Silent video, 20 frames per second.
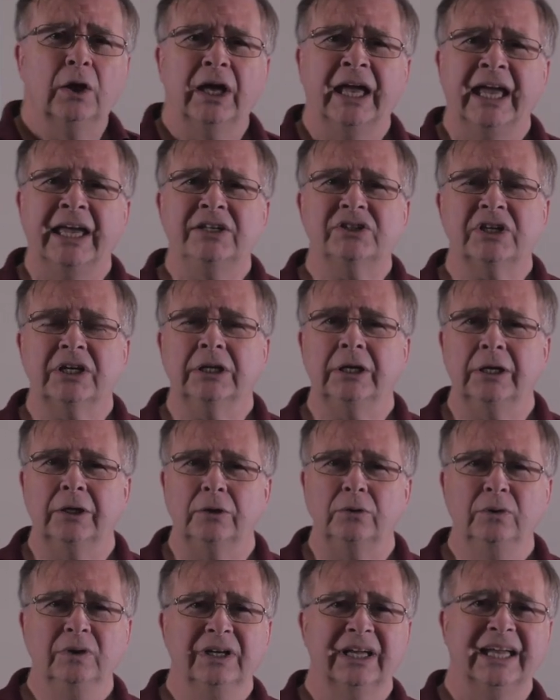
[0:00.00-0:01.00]
Here's a
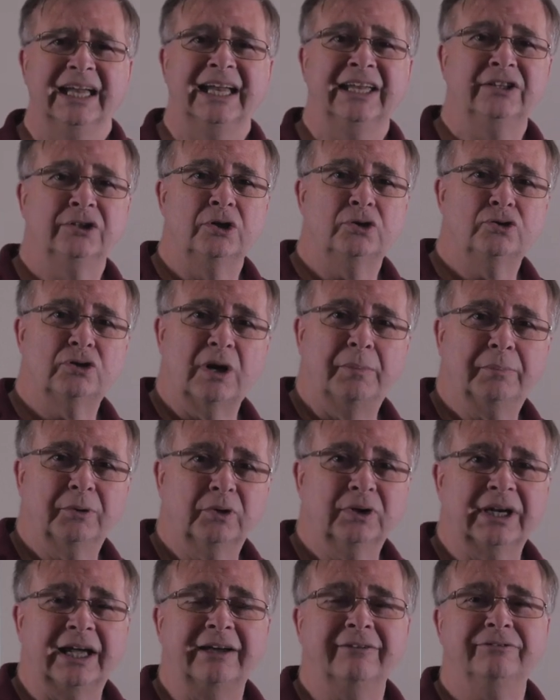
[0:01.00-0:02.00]
clue in the treble
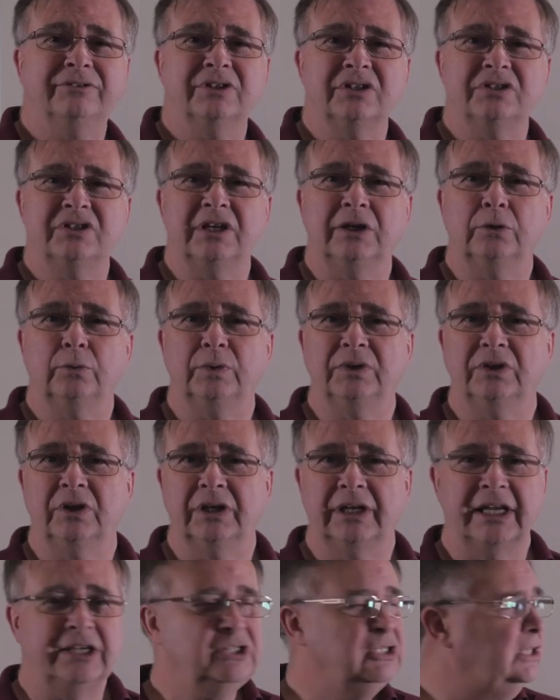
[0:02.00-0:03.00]
clef to deal with your
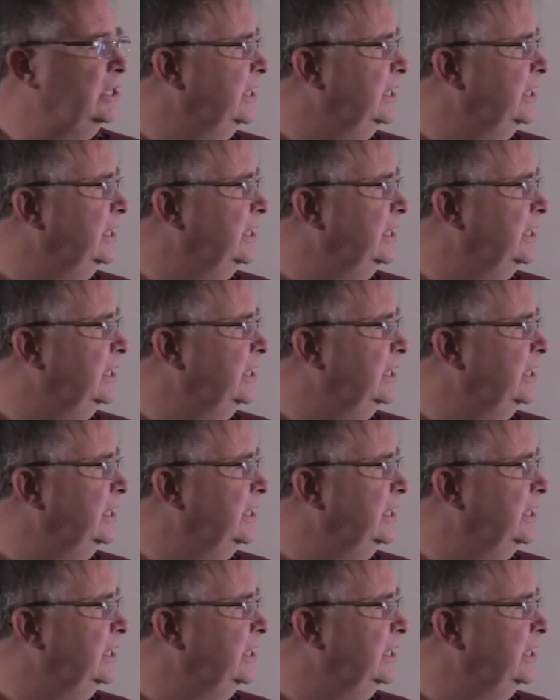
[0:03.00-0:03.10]
ledger